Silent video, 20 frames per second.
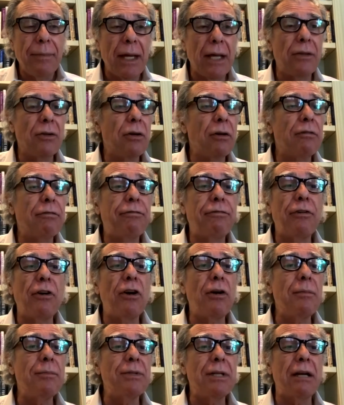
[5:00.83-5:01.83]
And there are
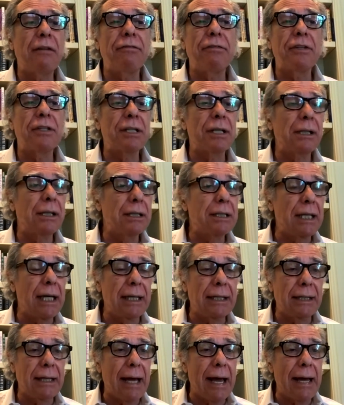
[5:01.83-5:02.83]
firms that
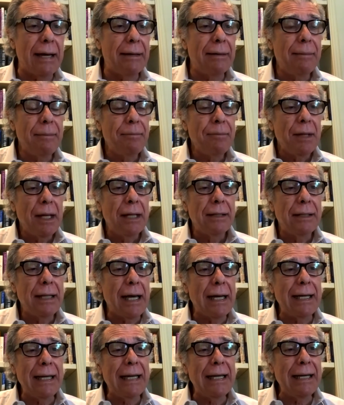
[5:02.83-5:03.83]
facilitate that, that